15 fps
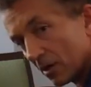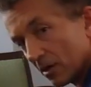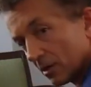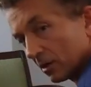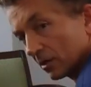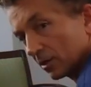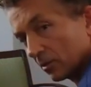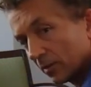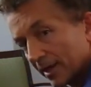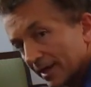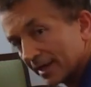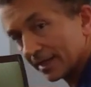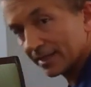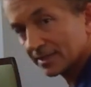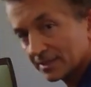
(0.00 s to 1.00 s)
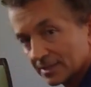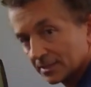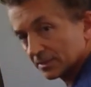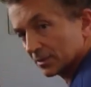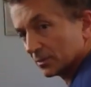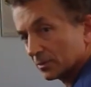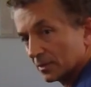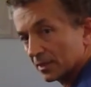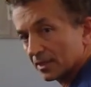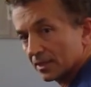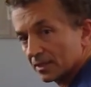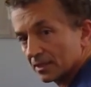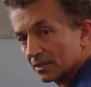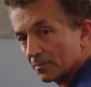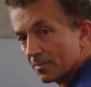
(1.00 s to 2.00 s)
all the way into
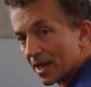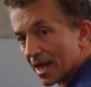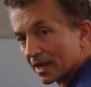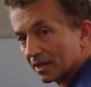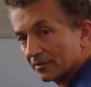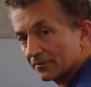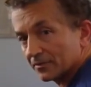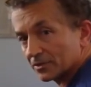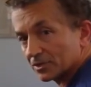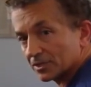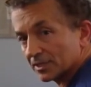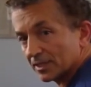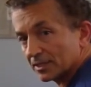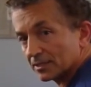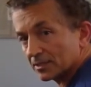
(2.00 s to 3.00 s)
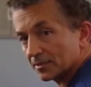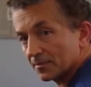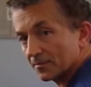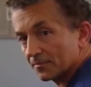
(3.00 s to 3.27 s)
the back of your seat.